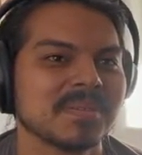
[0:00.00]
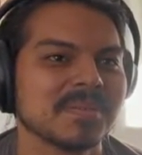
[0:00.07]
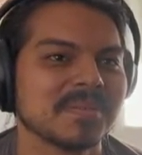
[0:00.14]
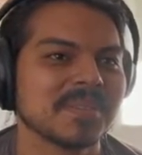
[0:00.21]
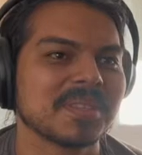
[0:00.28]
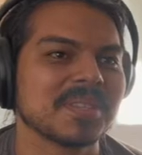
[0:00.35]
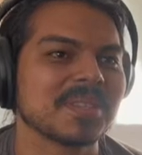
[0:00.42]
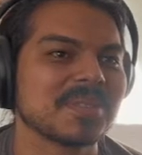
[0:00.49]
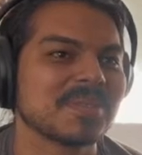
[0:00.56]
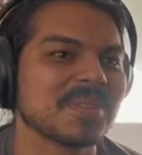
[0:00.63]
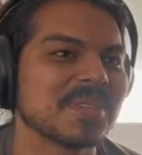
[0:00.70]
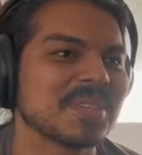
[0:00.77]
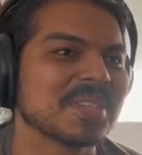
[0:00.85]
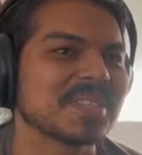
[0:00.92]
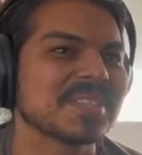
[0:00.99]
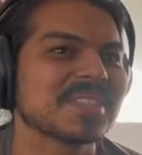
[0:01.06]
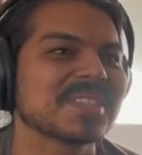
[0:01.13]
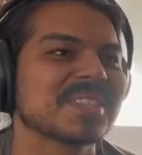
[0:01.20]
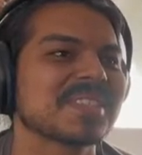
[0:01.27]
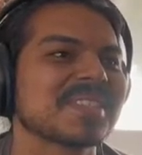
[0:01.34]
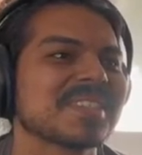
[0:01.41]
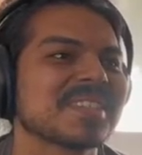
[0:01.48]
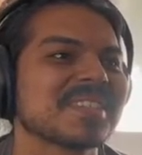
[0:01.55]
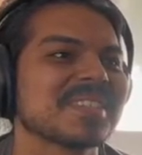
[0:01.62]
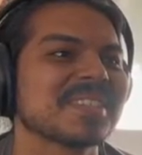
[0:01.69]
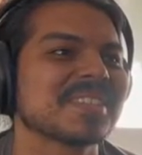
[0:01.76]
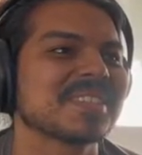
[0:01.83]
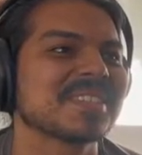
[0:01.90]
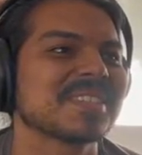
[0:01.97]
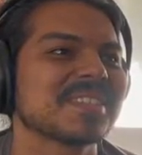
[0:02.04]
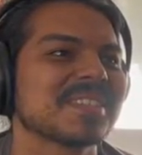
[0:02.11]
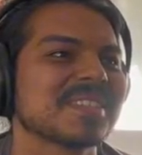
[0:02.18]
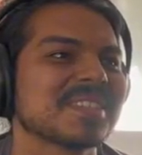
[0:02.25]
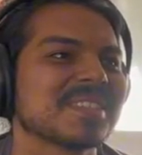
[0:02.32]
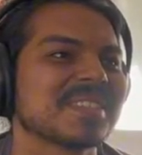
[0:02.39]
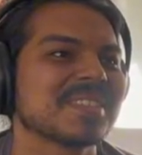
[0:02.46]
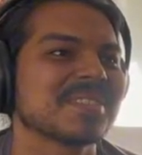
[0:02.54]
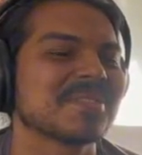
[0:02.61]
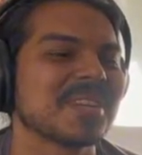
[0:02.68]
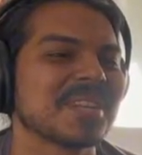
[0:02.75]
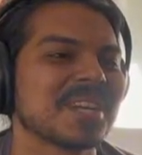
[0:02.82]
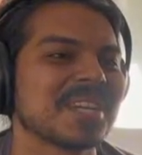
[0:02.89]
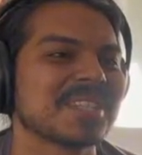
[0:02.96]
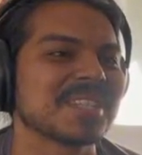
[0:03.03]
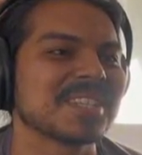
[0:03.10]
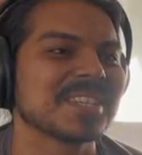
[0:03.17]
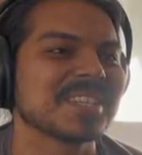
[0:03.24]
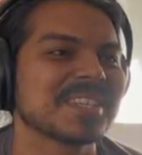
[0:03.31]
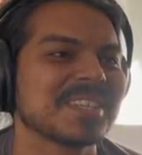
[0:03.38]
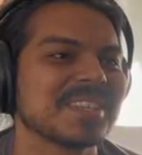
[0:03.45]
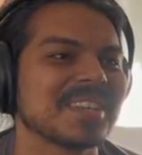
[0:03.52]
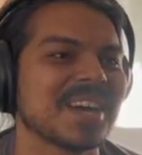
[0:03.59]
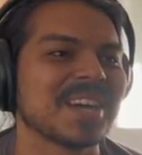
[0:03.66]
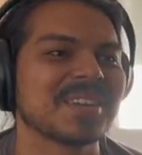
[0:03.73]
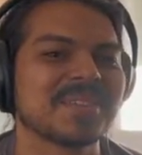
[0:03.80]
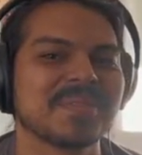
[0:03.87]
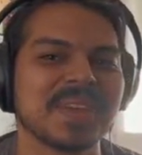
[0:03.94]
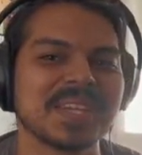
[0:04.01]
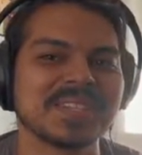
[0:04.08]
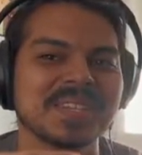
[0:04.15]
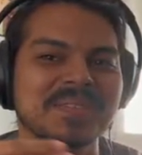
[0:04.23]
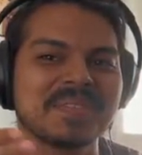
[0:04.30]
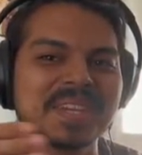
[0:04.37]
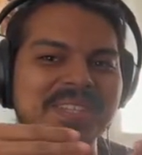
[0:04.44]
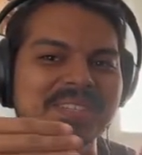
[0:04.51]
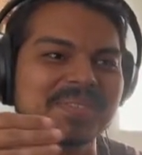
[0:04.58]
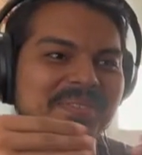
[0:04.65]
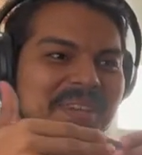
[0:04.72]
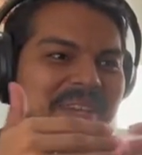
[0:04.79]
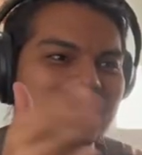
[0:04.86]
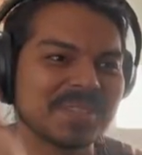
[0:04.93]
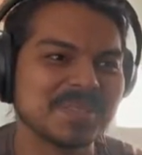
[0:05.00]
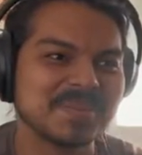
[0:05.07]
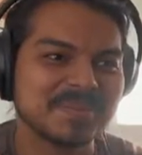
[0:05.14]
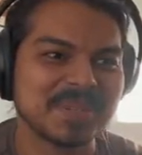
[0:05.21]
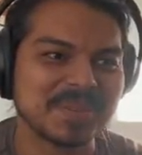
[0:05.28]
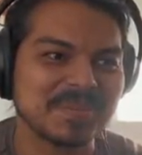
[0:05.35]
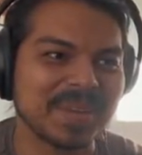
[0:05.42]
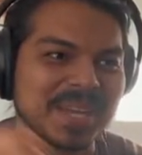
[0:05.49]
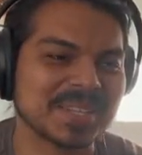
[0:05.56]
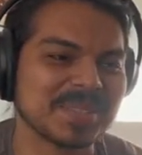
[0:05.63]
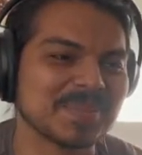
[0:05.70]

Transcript: with these feelings. Realizing, not facing face to face, but back to